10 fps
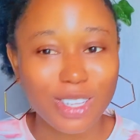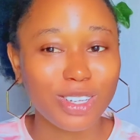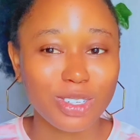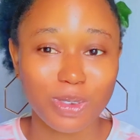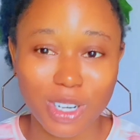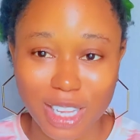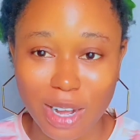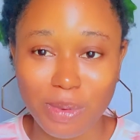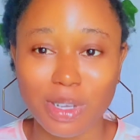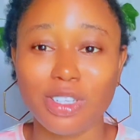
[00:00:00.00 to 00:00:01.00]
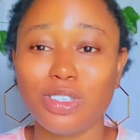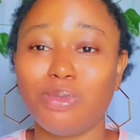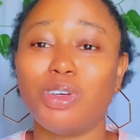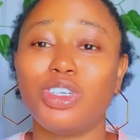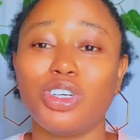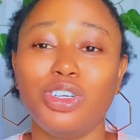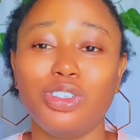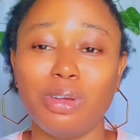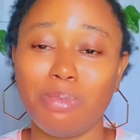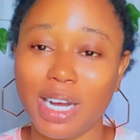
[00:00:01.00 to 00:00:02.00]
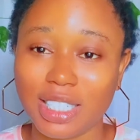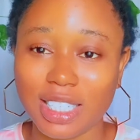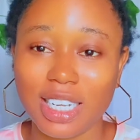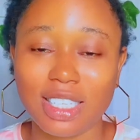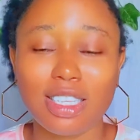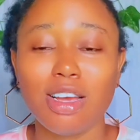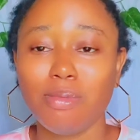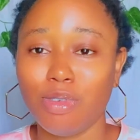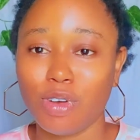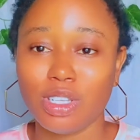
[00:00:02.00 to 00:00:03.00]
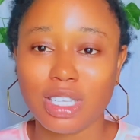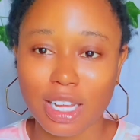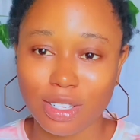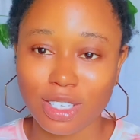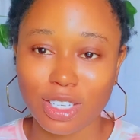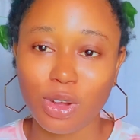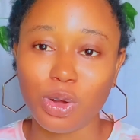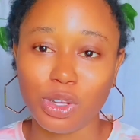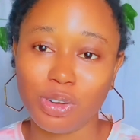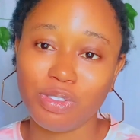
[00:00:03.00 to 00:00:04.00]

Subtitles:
doesn't work that way. So make sure you do a patch test before you start using on your